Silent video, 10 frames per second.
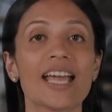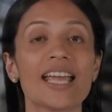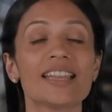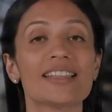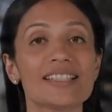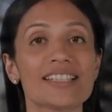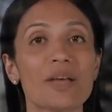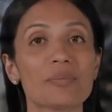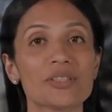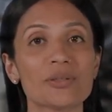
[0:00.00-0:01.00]
In this
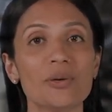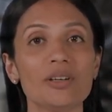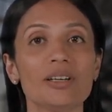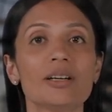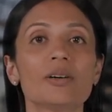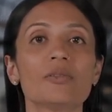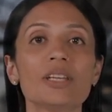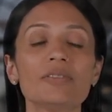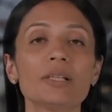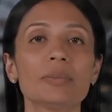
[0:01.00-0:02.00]
episode,
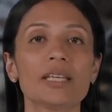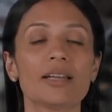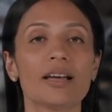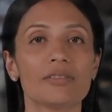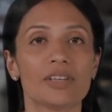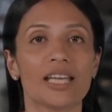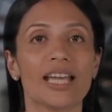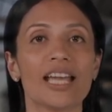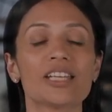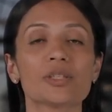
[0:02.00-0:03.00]
we will be diving
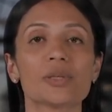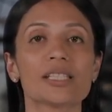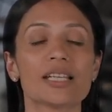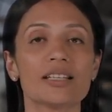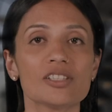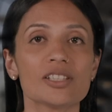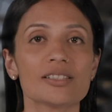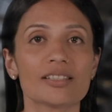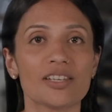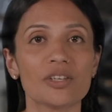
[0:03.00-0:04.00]
into intelligent
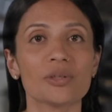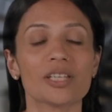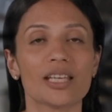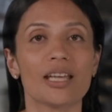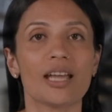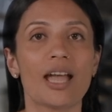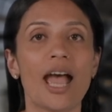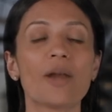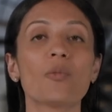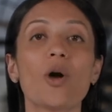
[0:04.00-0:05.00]
security
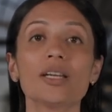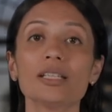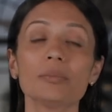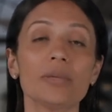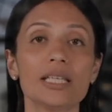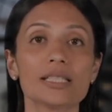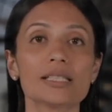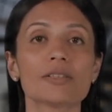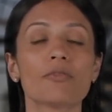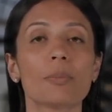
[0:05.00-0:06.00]
and what it
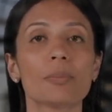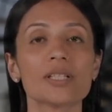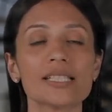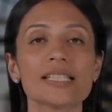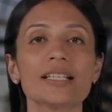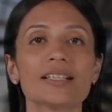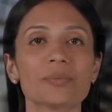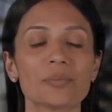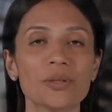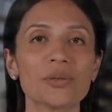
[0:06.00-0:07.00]
means for personal
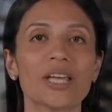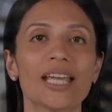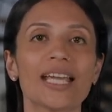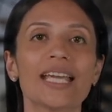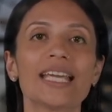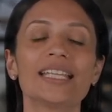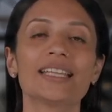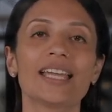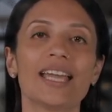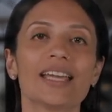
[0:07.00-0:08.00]
computing in
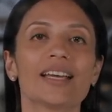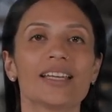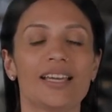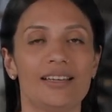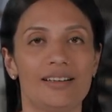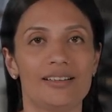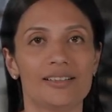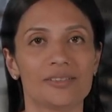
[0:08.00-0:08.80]
the AI era.